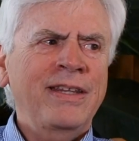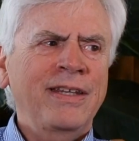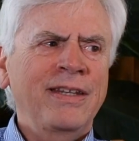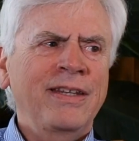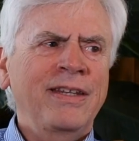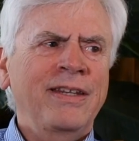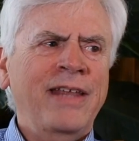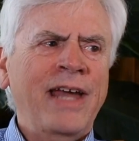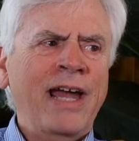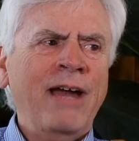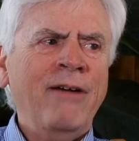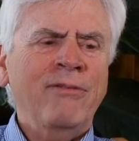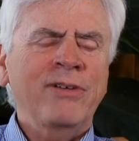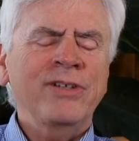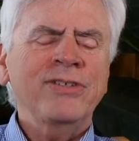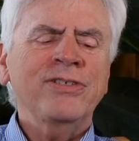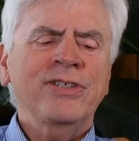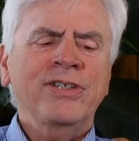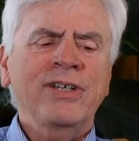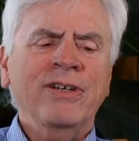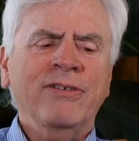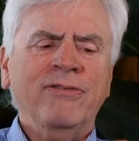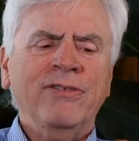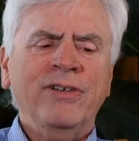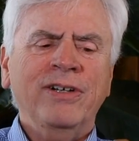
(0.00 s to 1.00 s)
that was
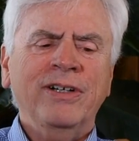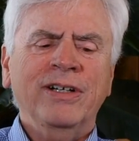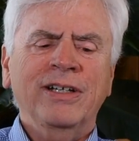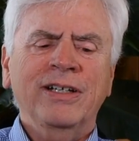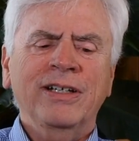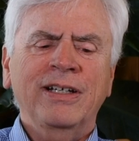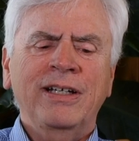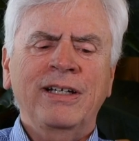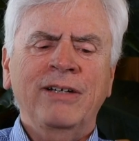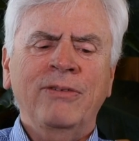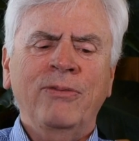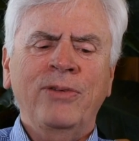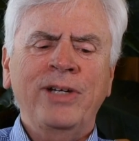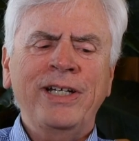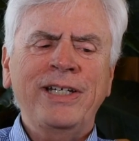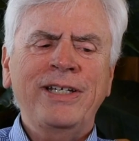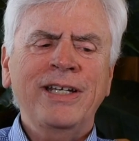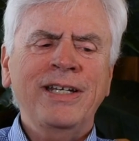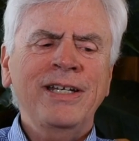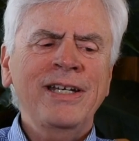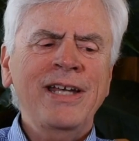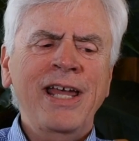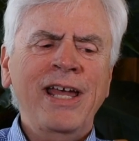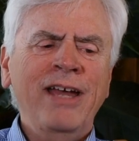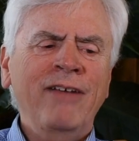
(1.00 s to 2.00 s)
different. We
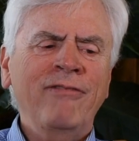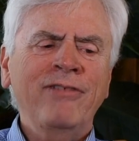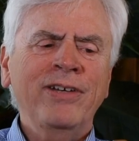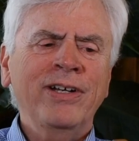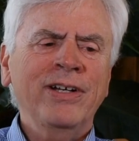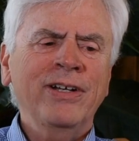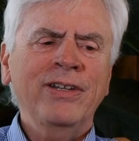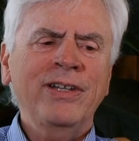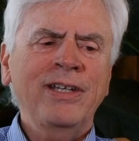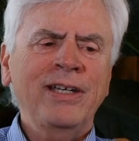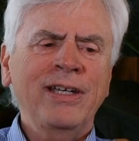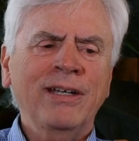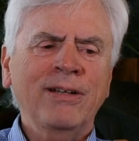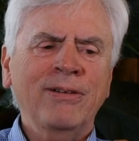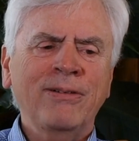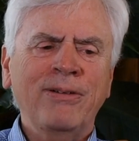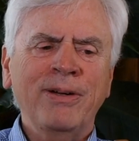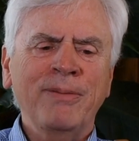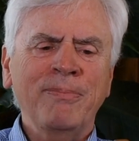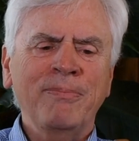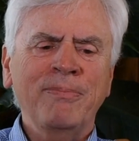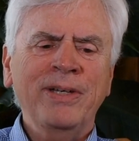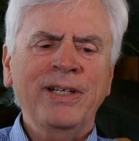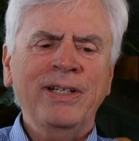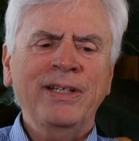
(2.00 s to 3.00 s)
didn't have near the
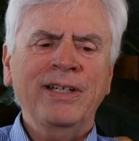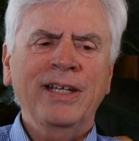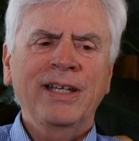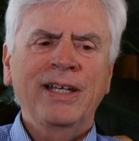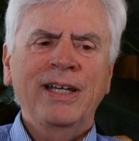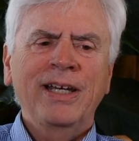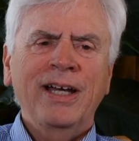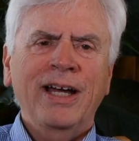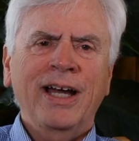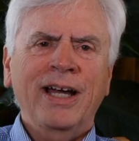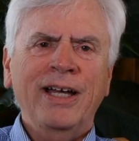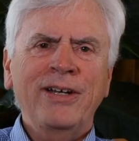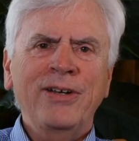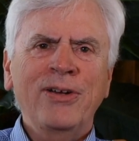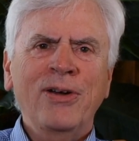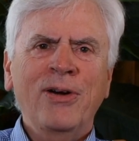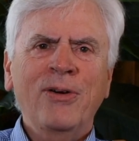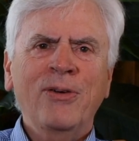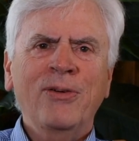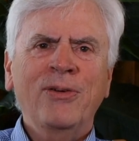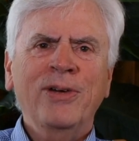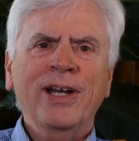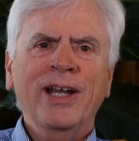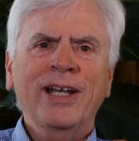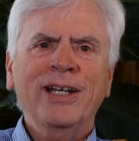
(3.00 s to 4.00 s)
equipment. I
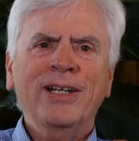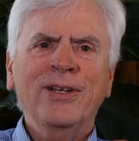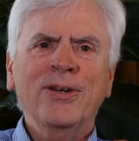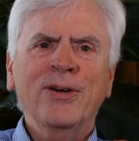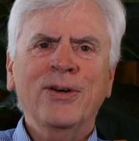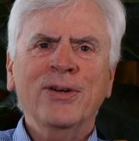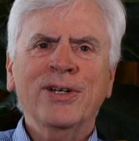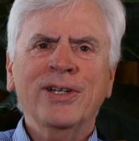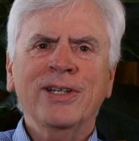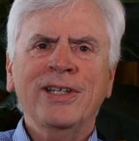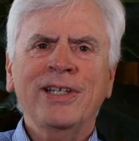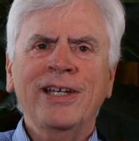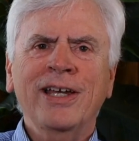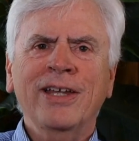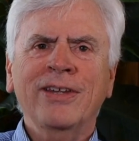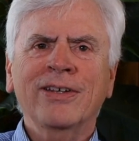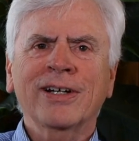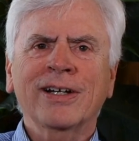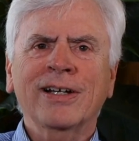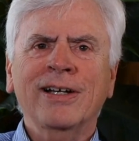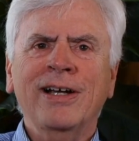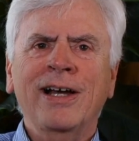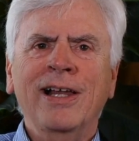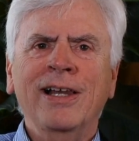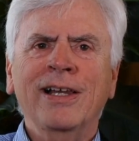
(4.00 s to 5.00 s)
know when I'd go to the
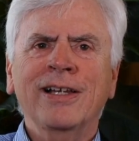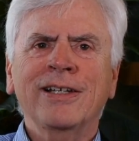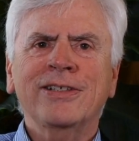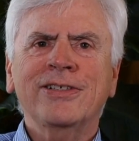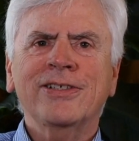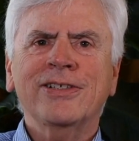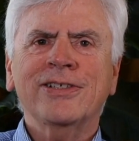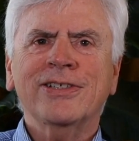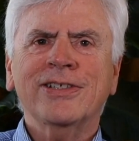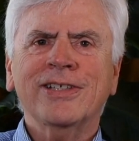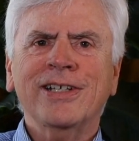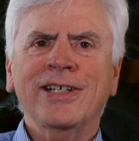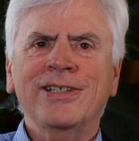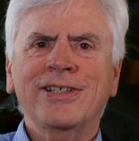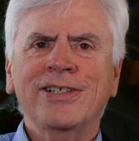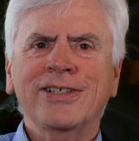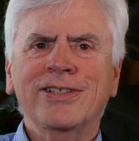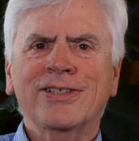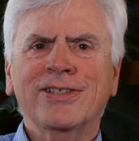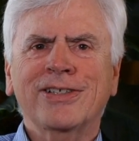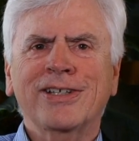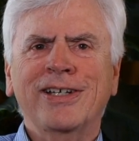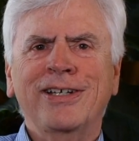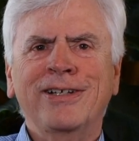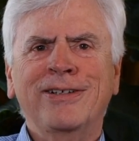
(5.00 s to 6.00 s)
other colleges, I'd
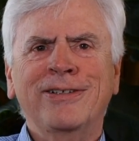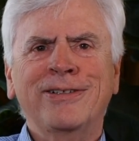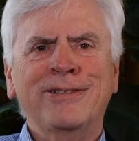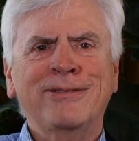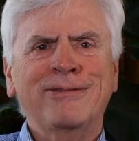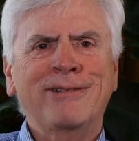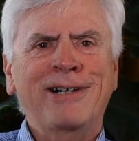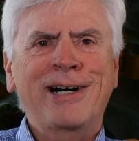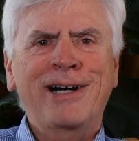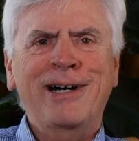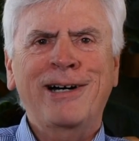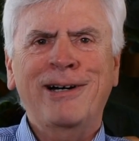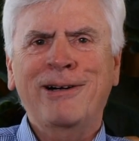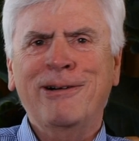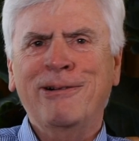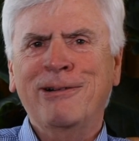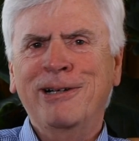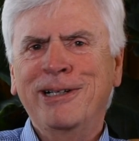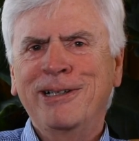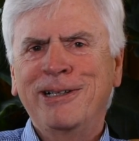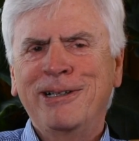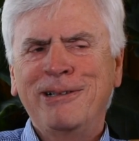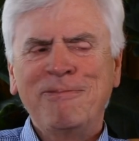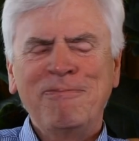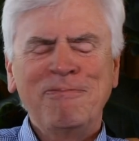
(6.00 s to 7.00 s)
just say, oh,
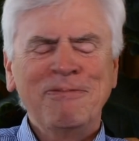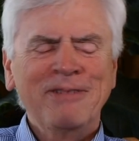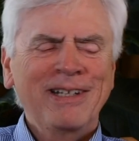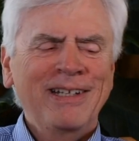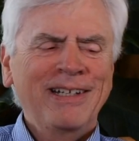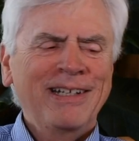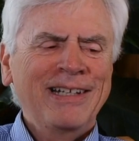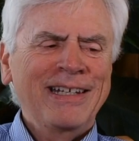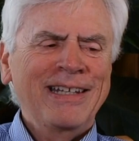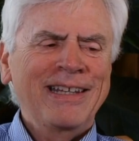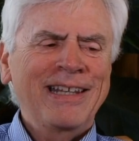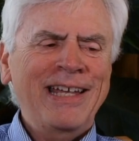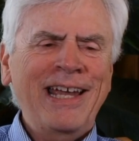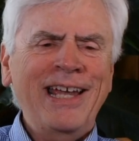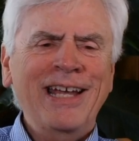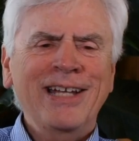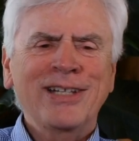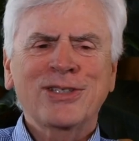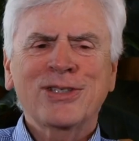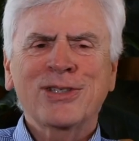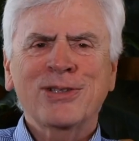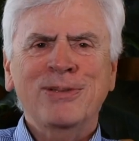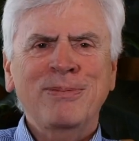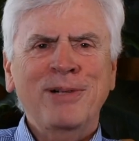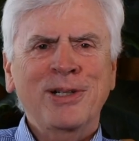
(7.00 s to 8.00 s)
wow. They
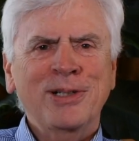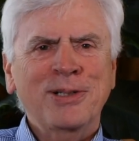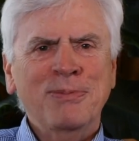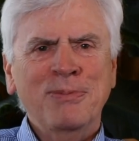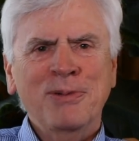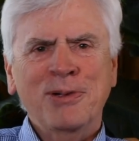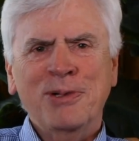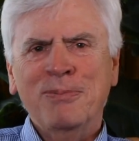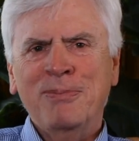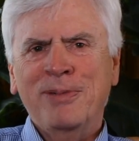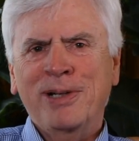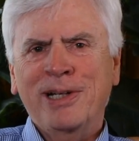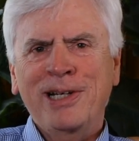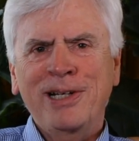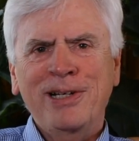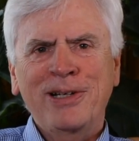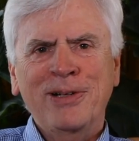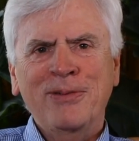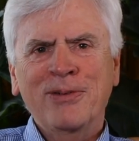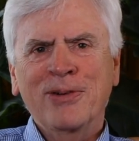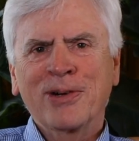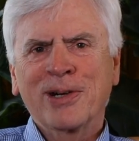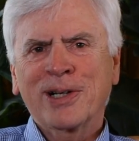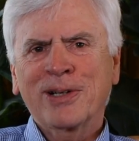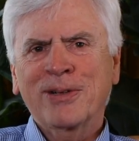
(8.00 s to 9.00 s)
had so much more money
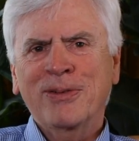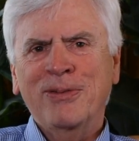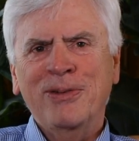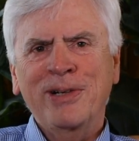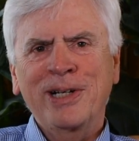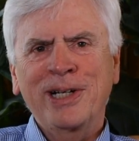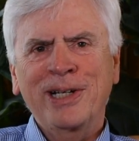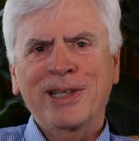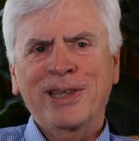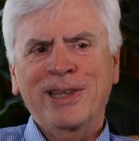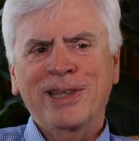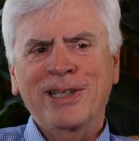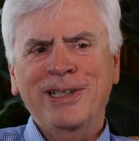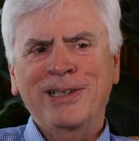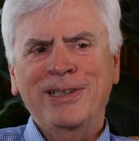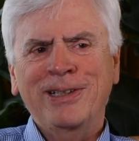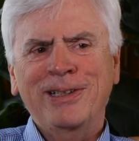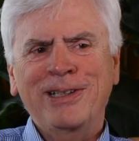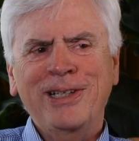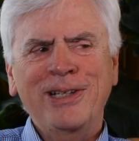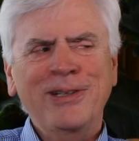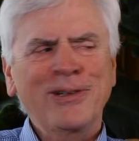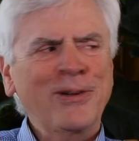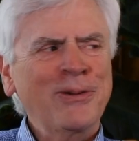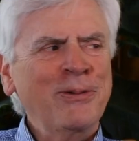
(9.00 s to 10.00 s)
to work with,
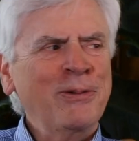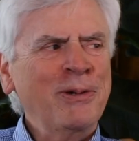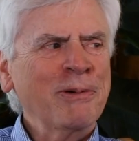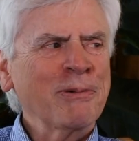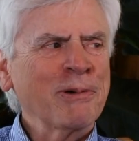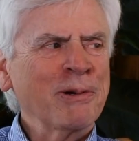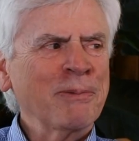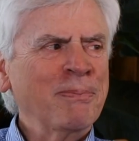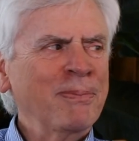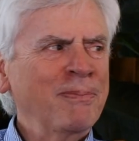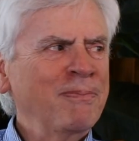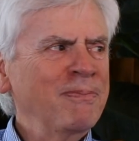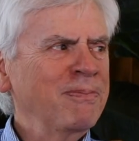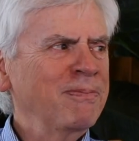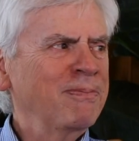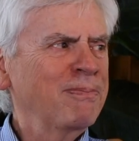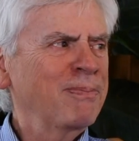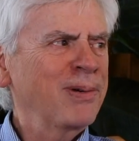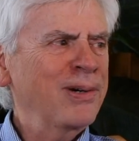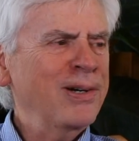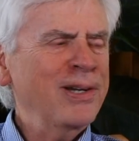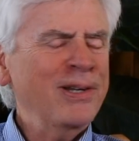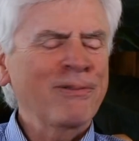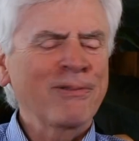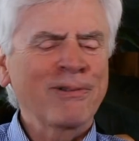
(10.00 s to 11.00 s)
and you know, we were
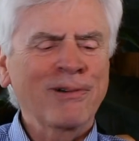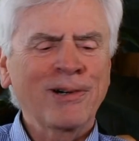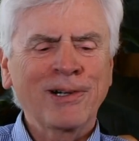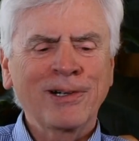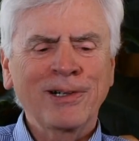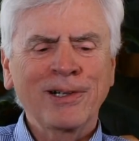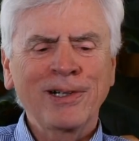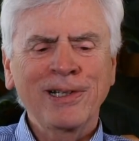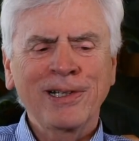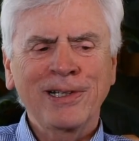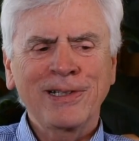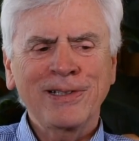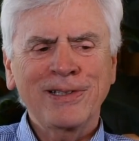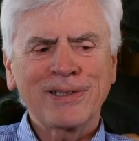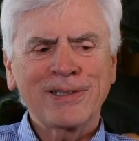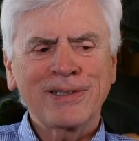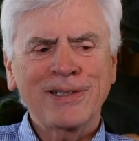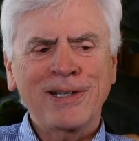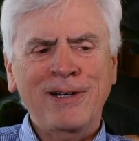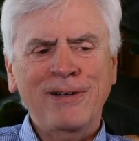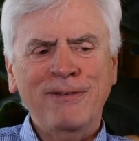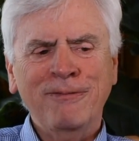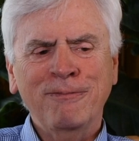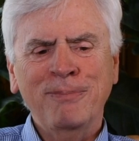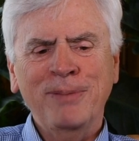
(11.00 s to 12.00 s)
pretty rural and
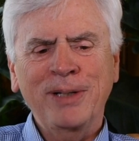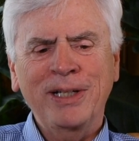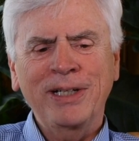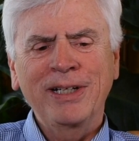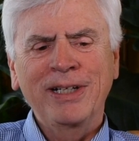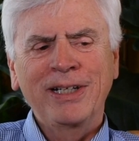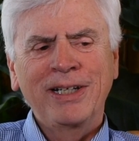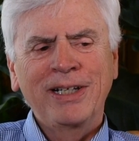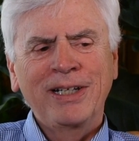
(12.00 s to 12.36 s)
stuff, but